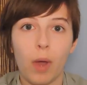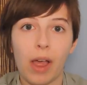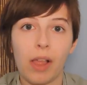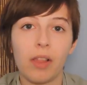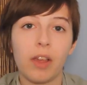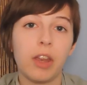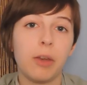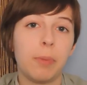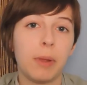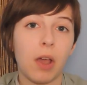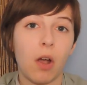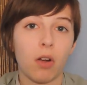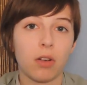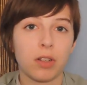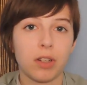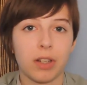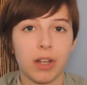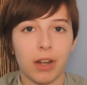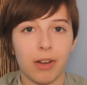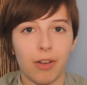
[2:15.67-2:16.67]
Well, it'd be
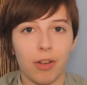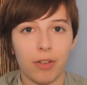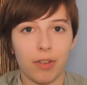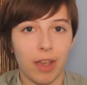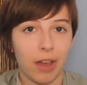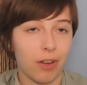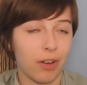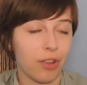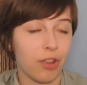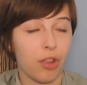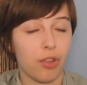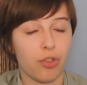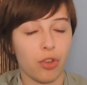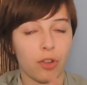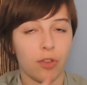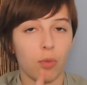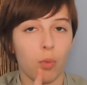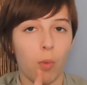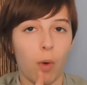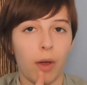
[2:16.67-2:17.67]
hard to narrow it down into
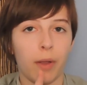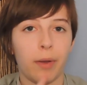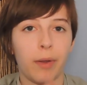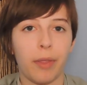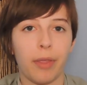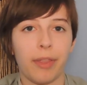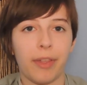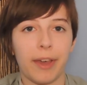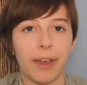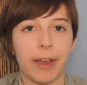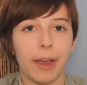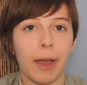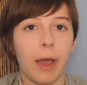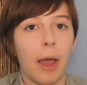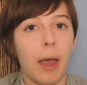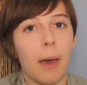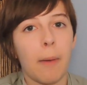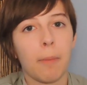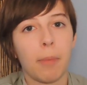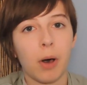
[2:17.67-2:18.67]
just one thing,
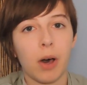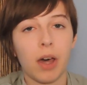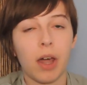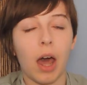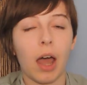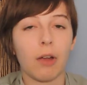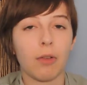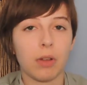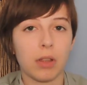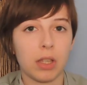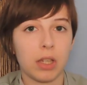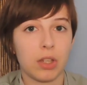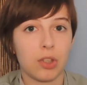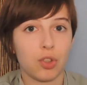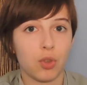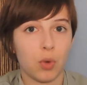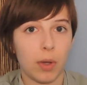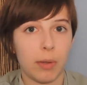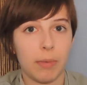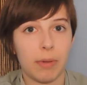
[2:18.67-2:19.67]
but I really
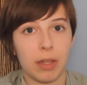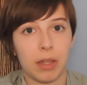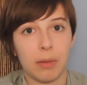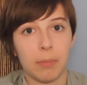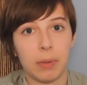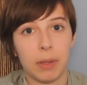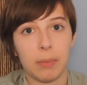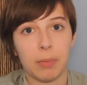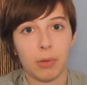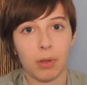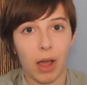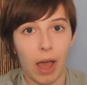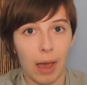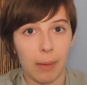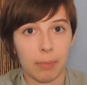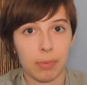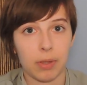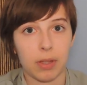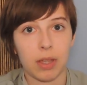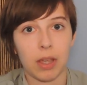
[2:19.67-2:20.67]
enjoy making people
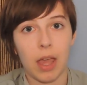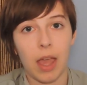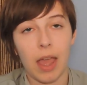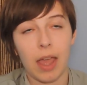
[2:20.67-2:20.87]
happy,